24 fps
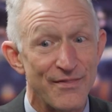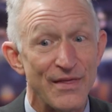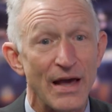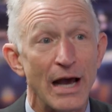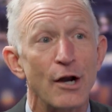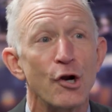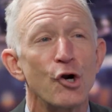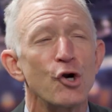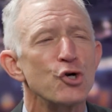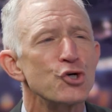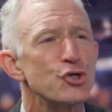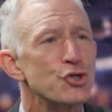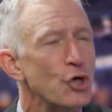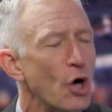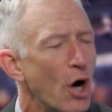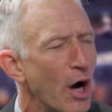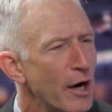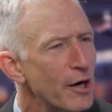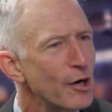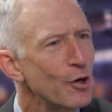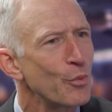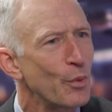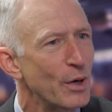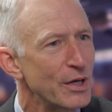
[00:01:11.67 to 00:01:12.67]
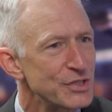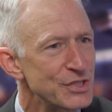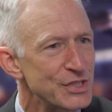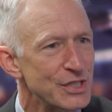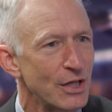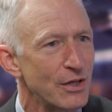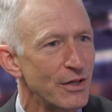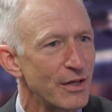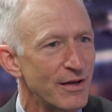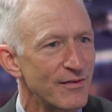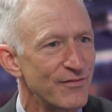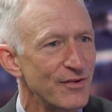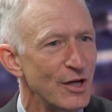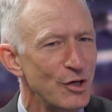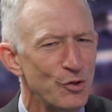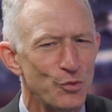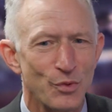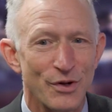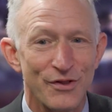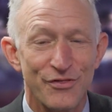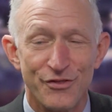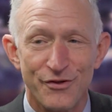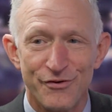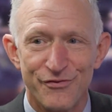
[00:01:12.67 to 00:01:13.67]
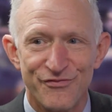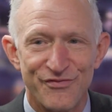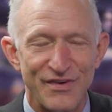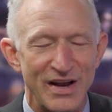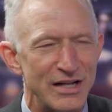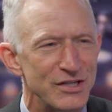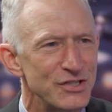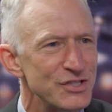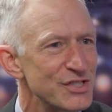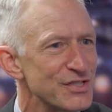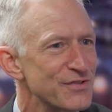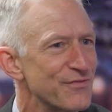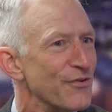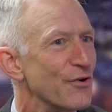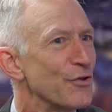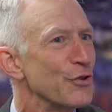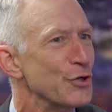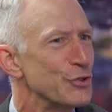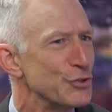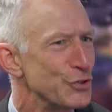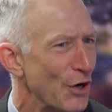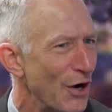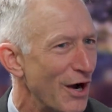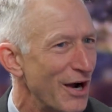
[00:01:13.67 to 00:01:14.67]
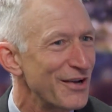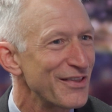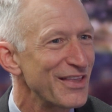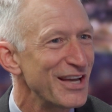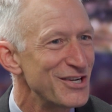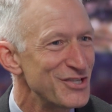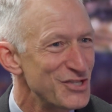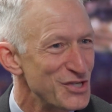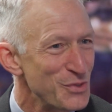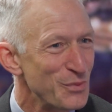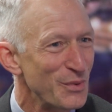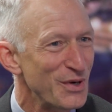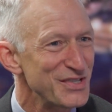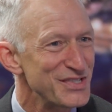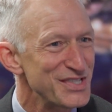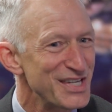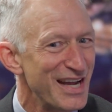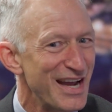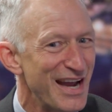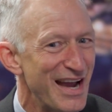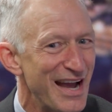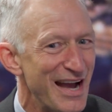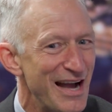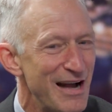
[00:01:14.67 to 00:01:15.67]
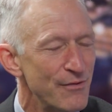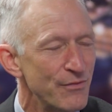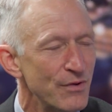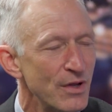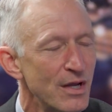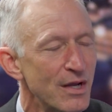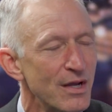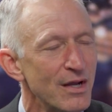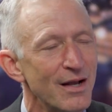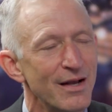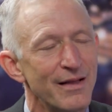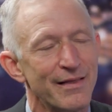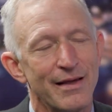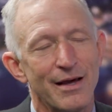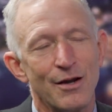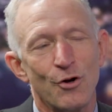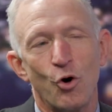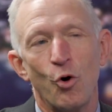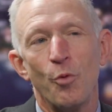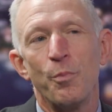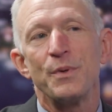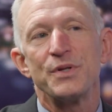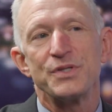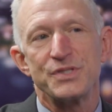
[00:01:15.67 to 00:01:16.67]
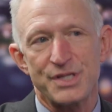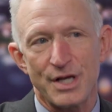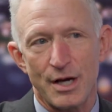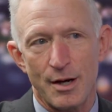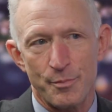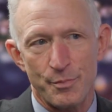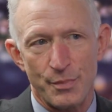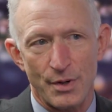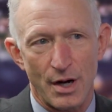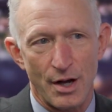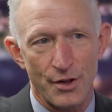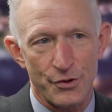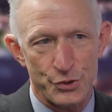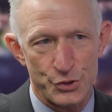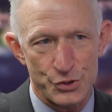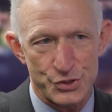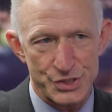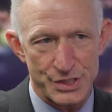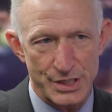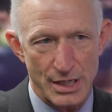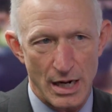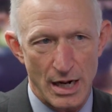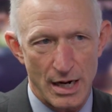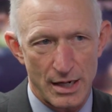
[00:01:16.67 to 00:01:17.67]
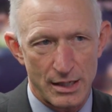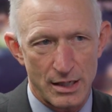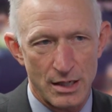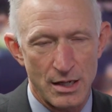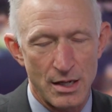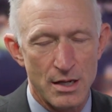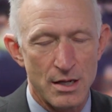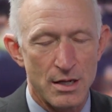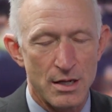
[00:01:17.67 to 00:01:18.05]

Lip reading: that her daughter wants to live in with the fence for the dog that she wants to have, that opens up other stock.